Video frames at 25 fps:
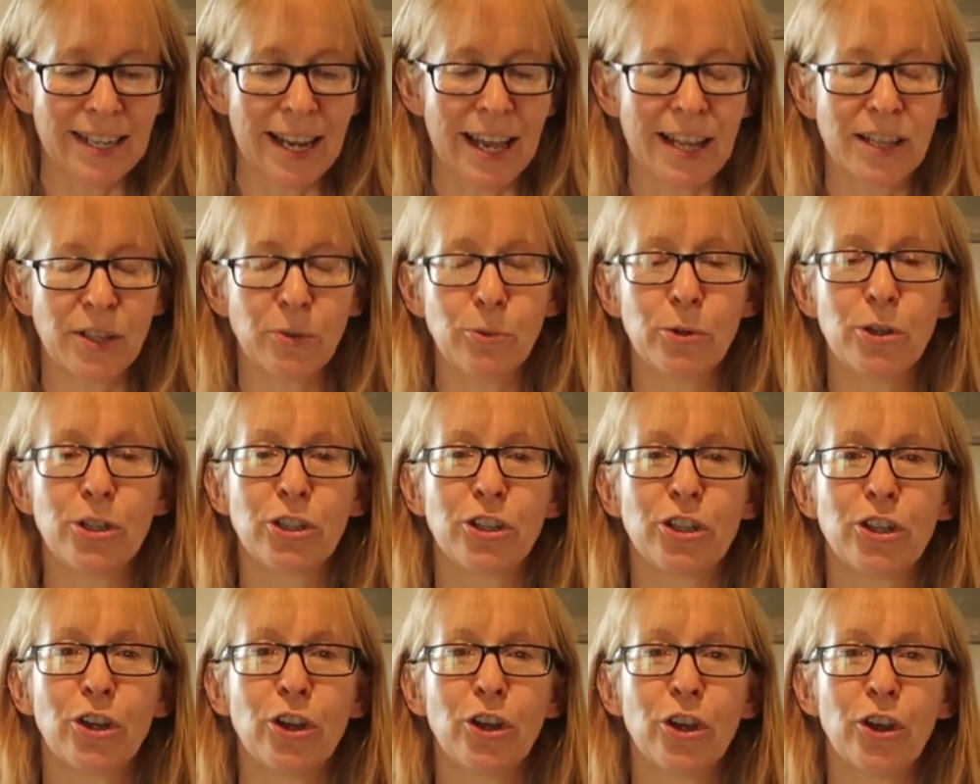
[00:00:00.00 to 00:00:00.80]
and the
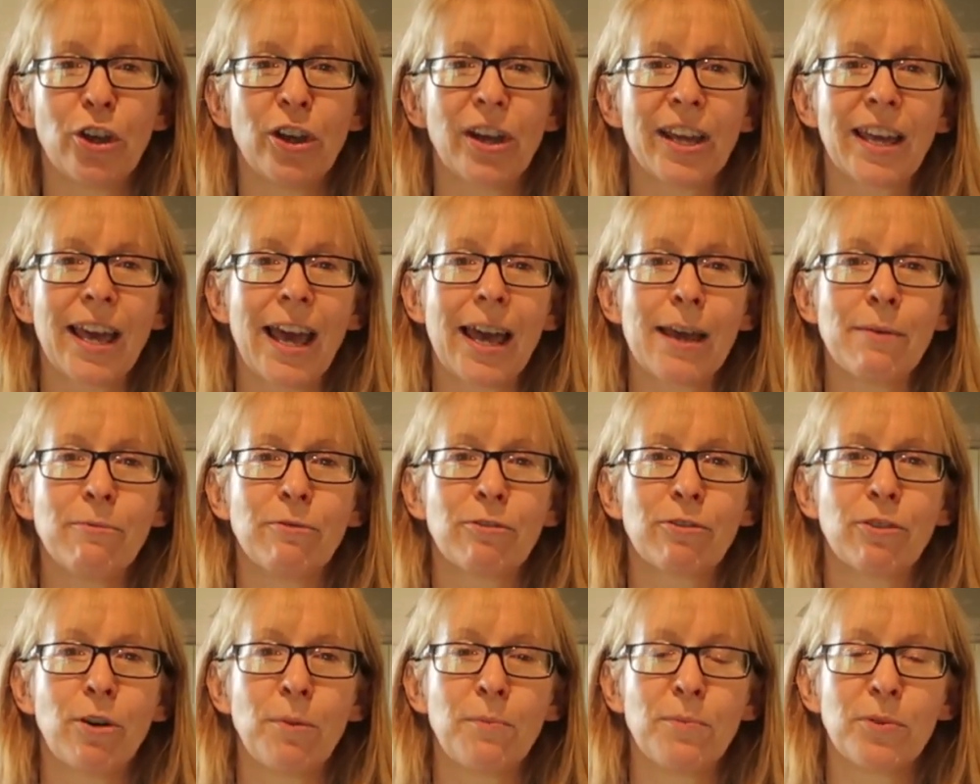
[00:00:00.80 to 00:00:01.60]
word Gur came
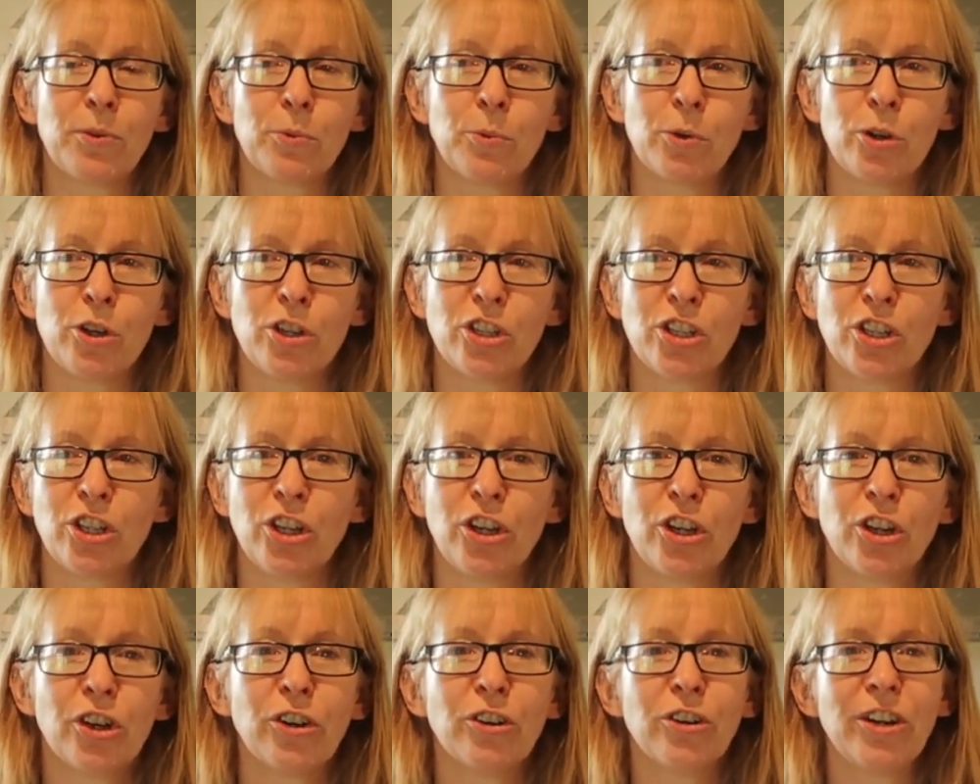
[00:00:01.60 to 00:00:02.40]
from the
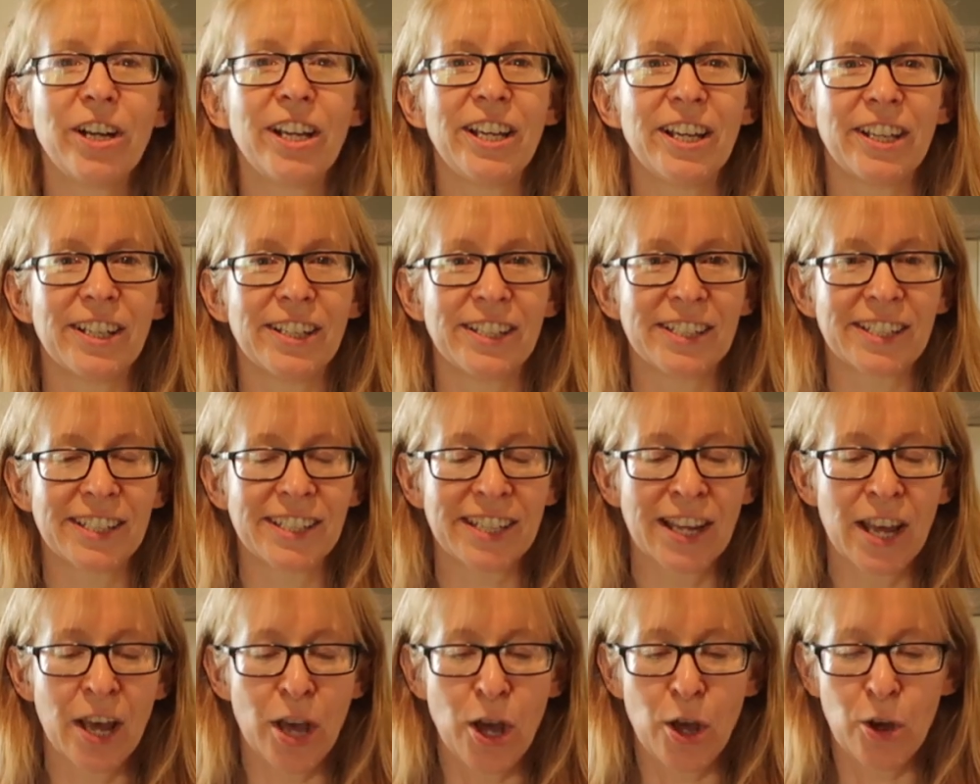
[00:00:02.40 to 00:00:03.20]
word gurriers,